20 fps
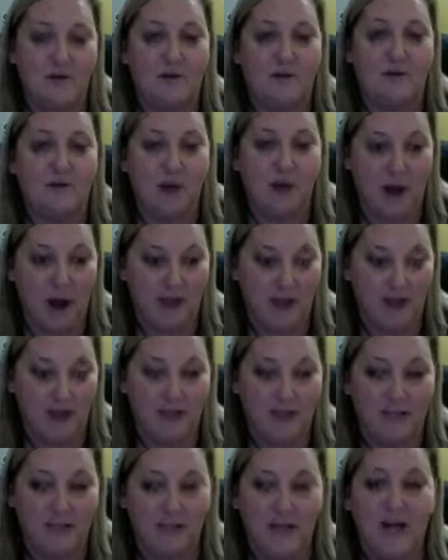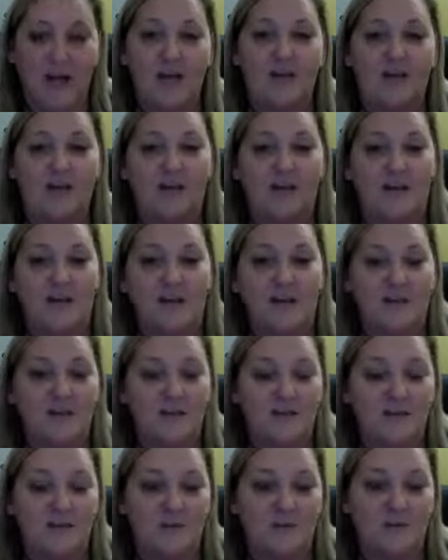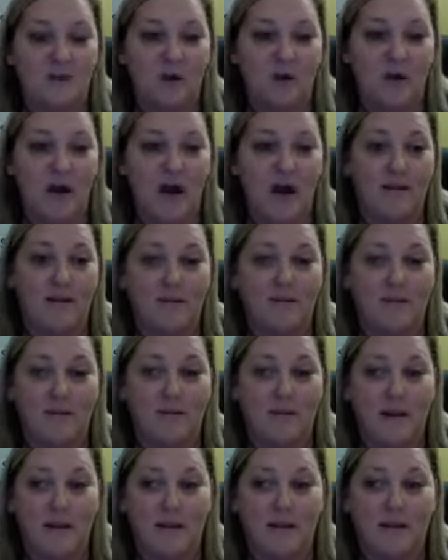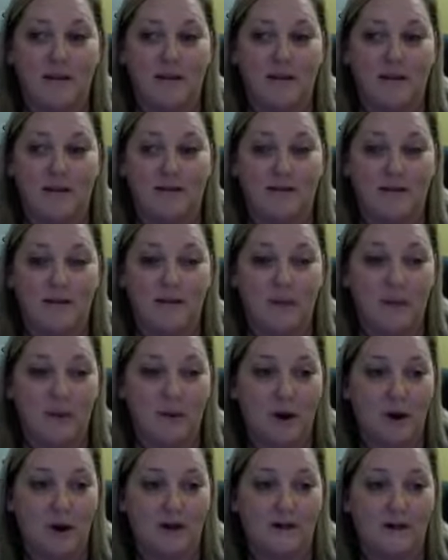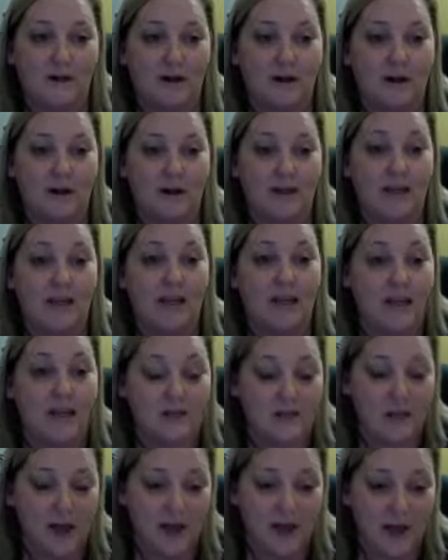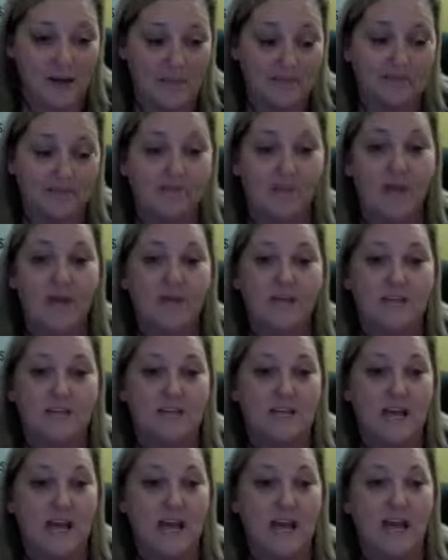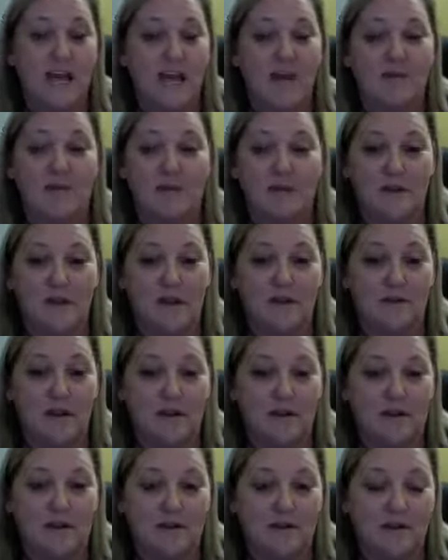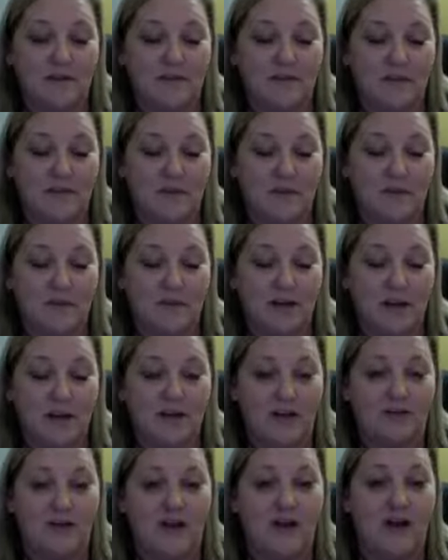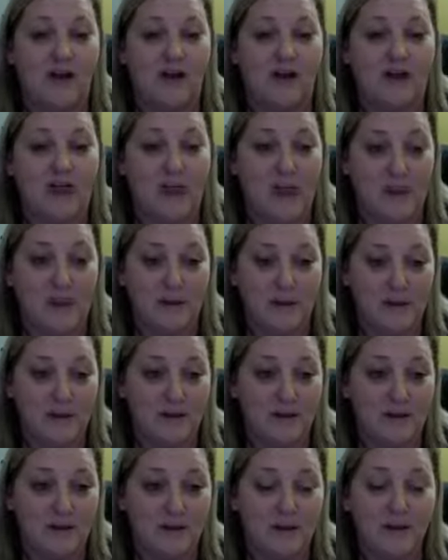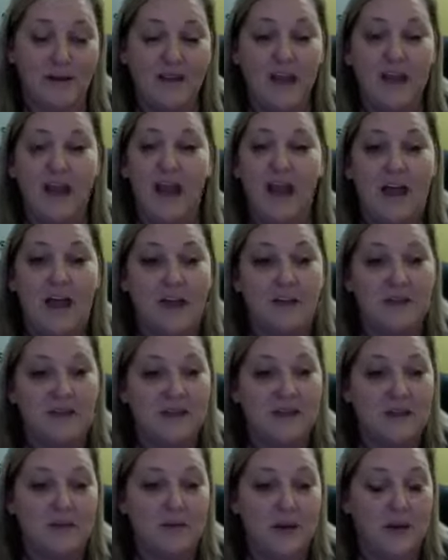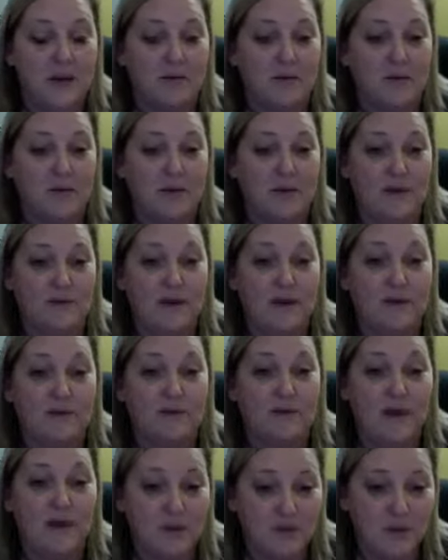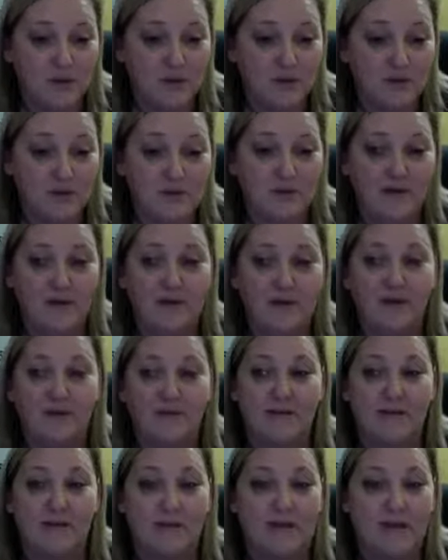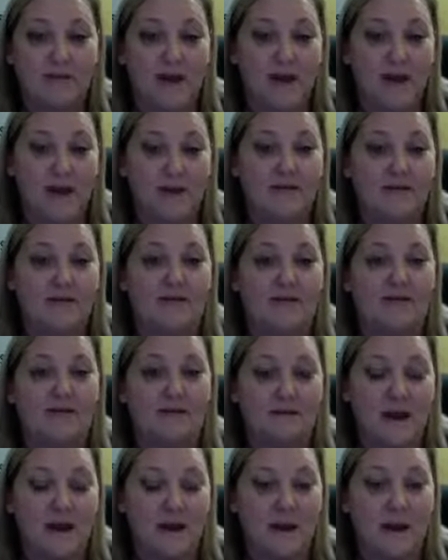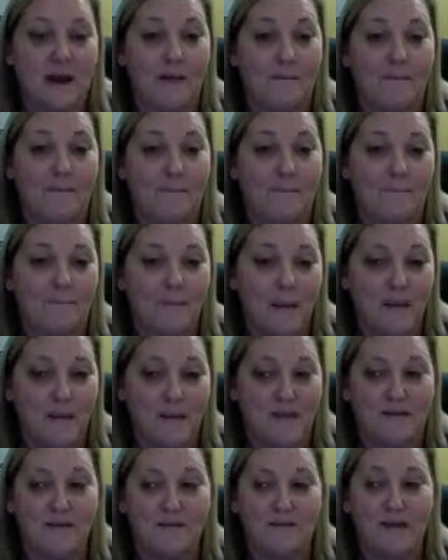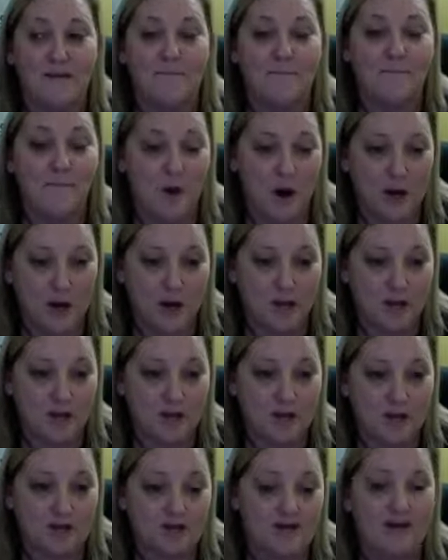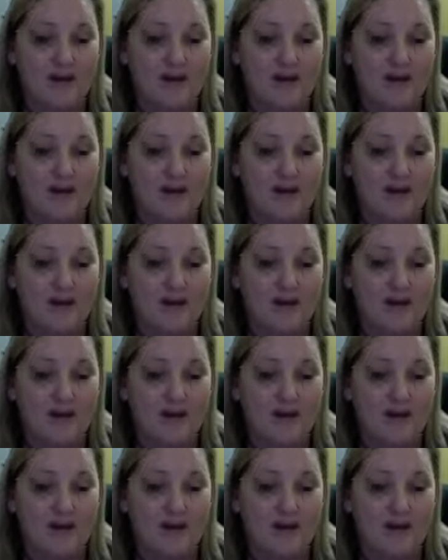product. 18 years ago, I started by selling a physical product on eBay. Today, I would start by selling a physical product on Amazon, and eBay would be my second choice because eBay is the second biggest marketplace